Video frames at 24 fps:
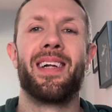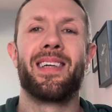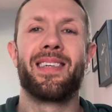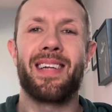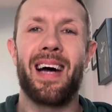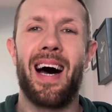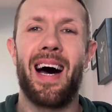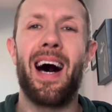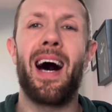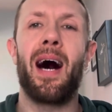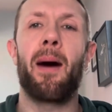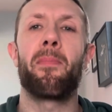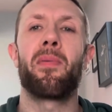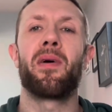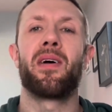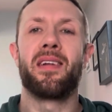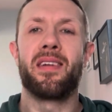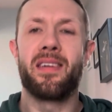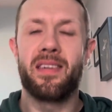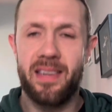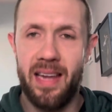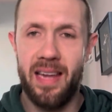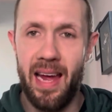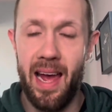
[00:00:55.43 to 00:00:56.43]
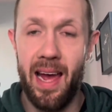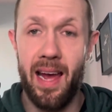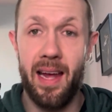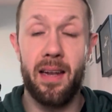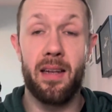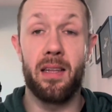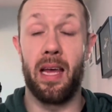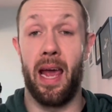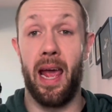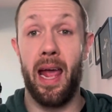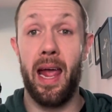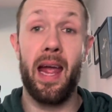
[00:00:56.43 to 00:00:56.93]
Top
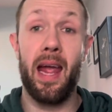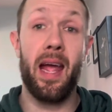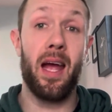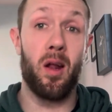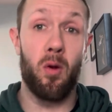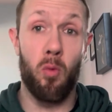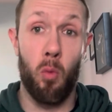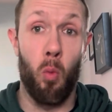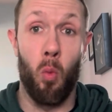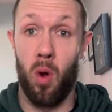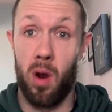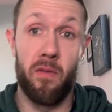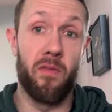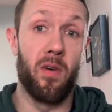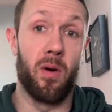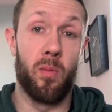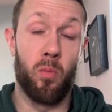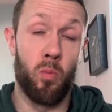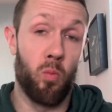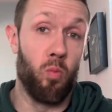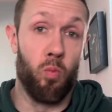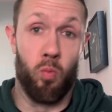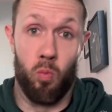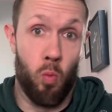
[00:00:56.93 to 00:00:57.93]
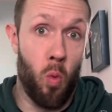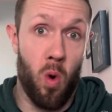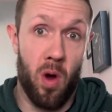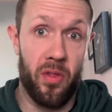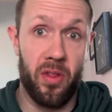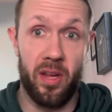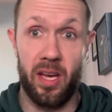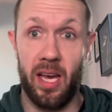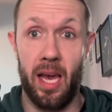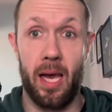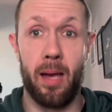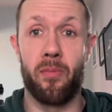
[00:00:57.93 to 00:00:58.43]
10, and one of them won
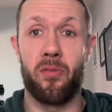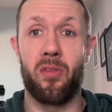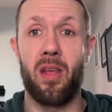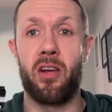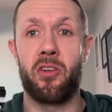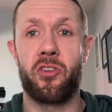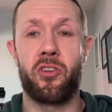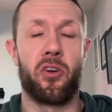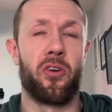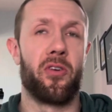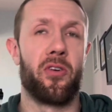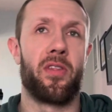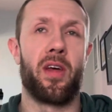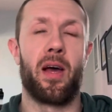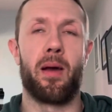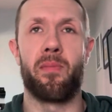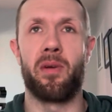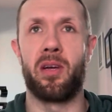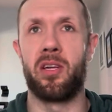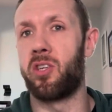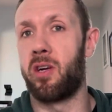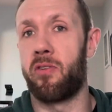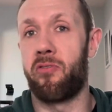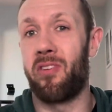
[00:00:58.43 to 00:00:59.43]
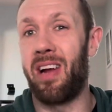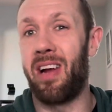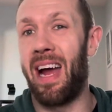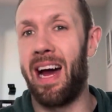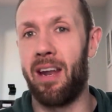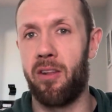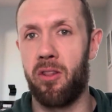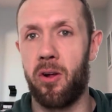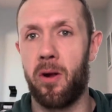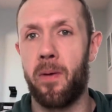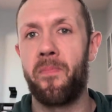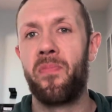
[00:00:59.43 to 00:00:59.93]
the games last year, that being Jeffrey
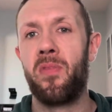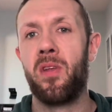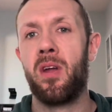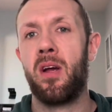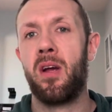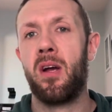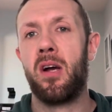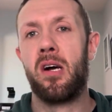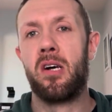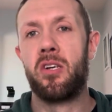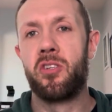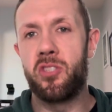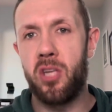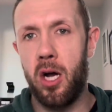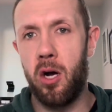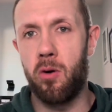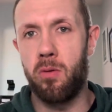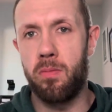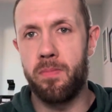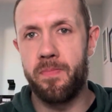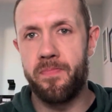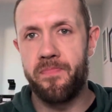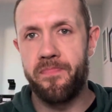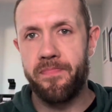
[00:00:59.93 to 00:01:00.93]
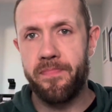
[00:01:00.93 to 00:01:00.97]
Adler. So